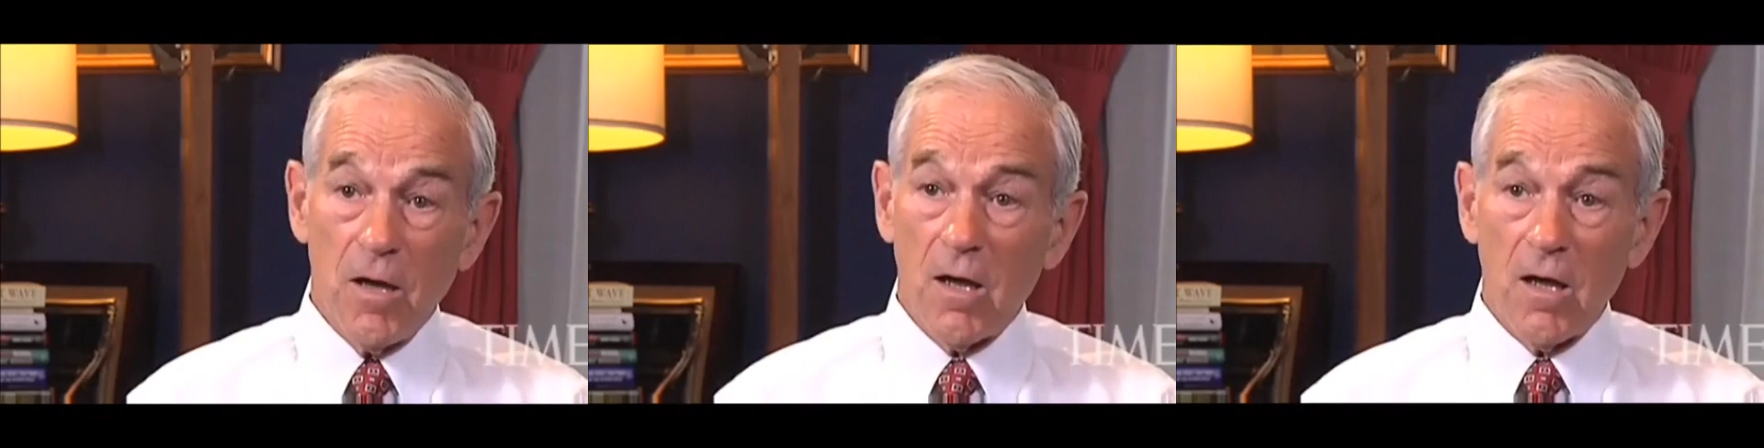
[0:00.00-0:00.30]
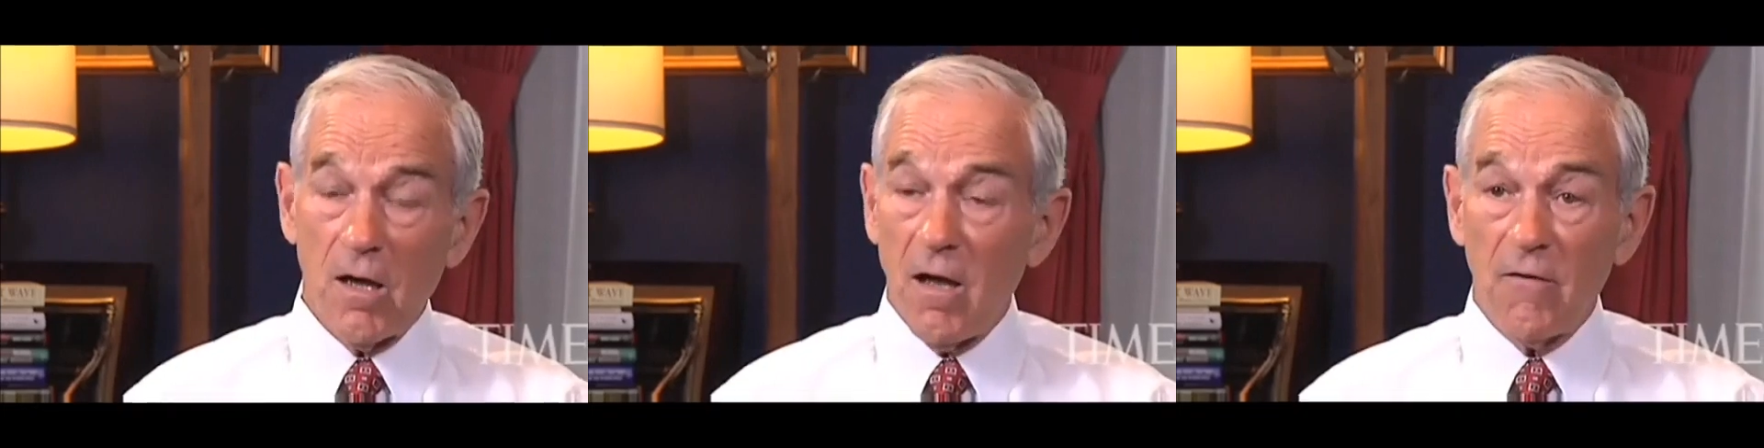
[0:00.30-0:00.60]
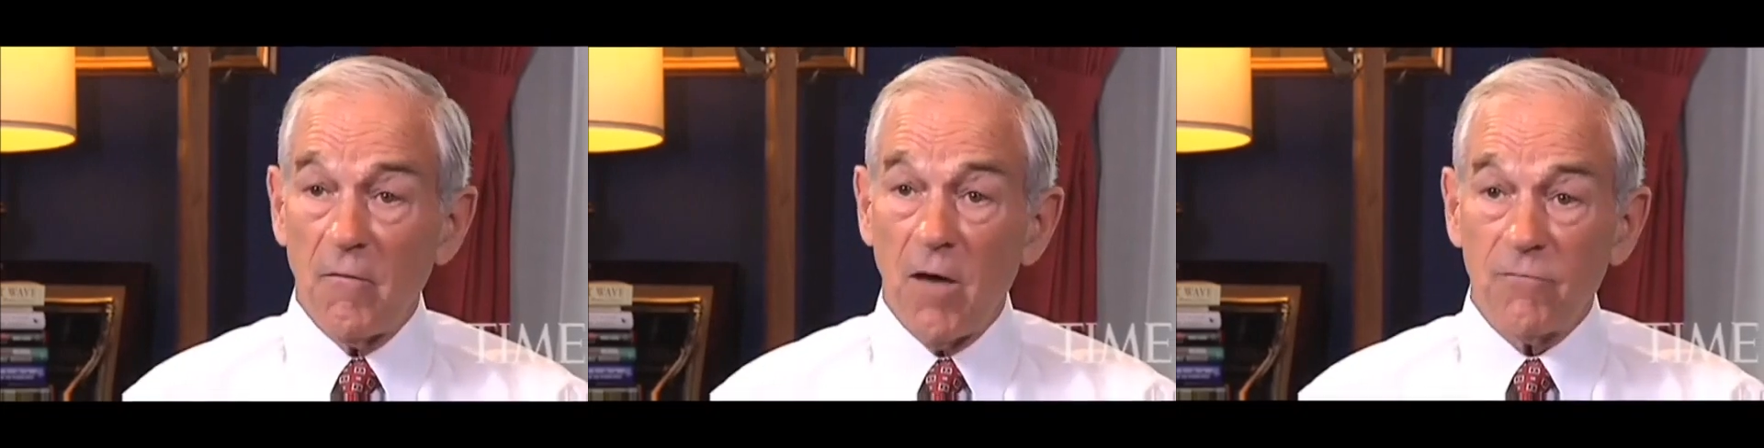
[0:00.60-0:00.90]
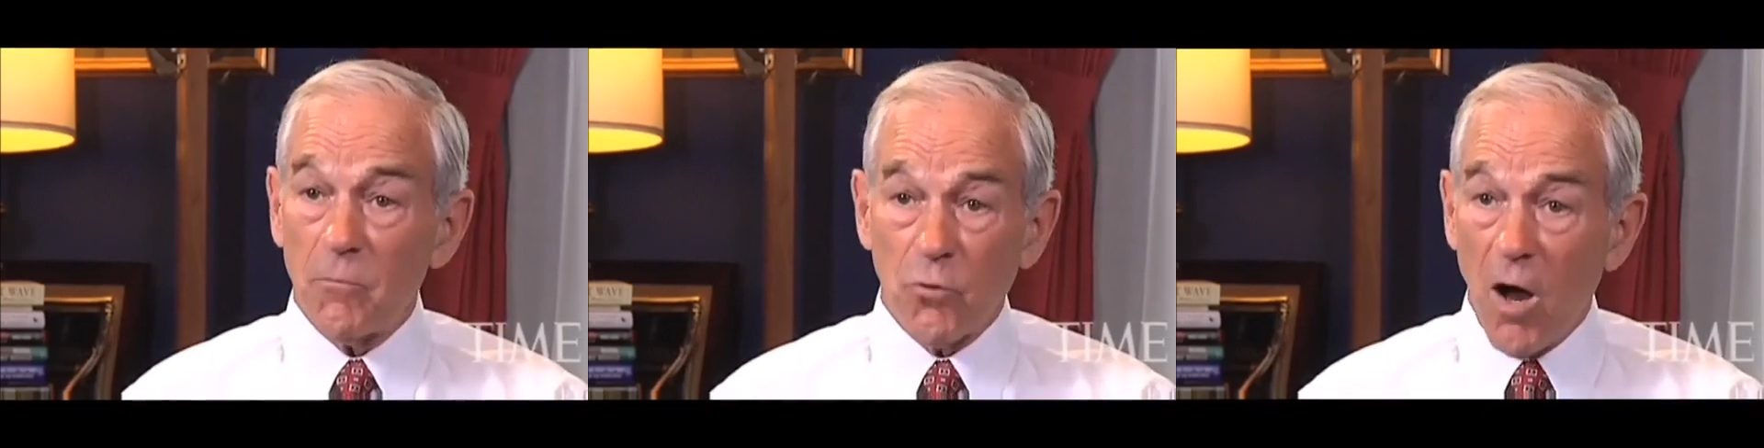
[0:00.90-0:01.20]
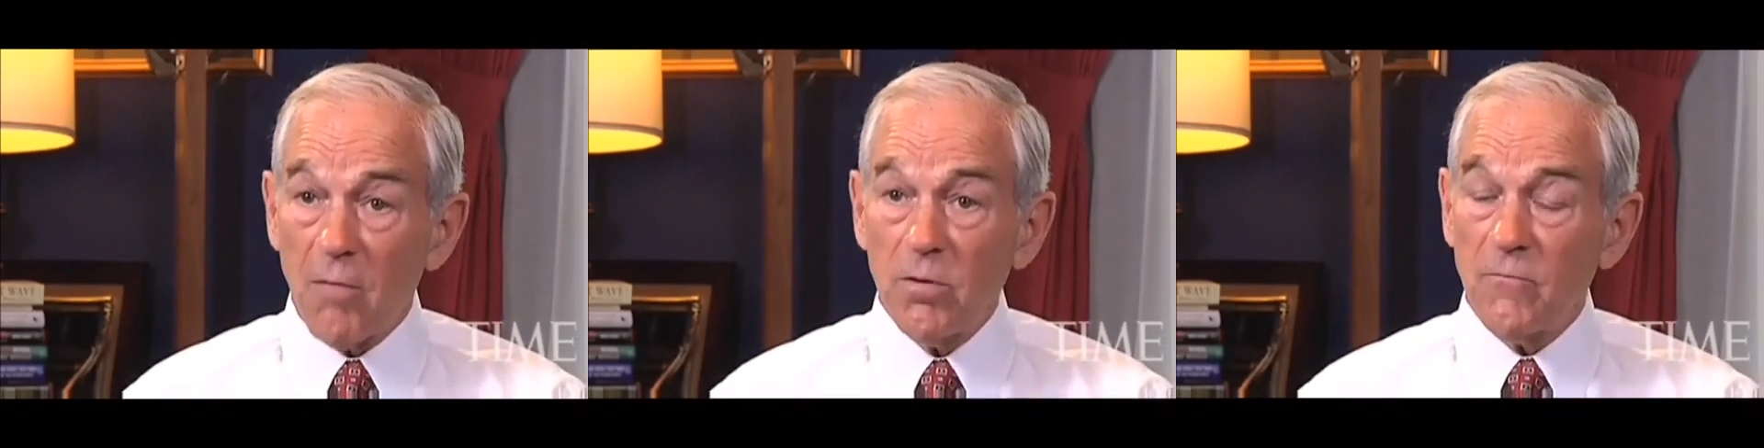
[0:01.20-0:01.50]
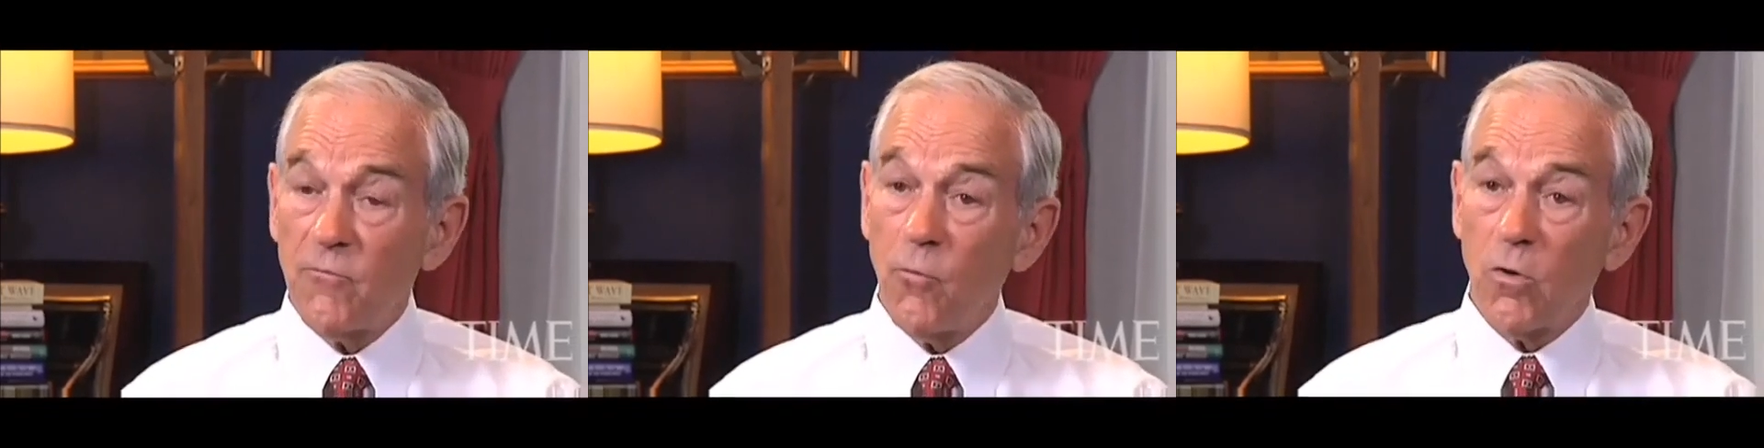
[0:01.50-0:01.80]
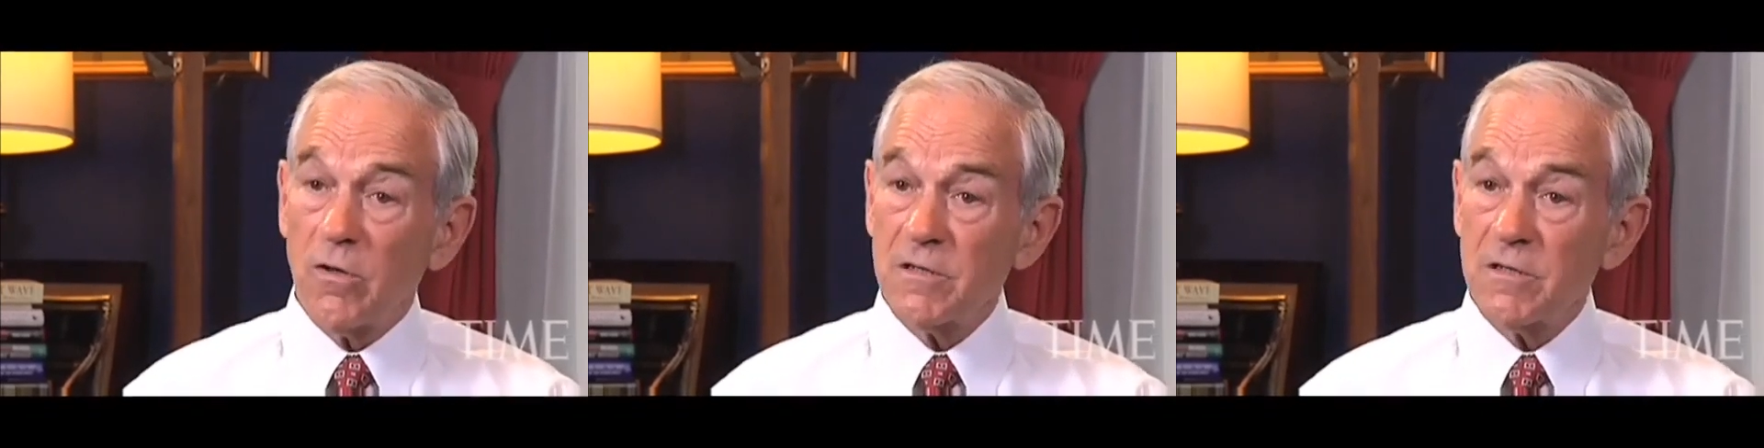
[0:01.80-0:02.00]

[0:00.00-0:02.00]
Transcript: a problem for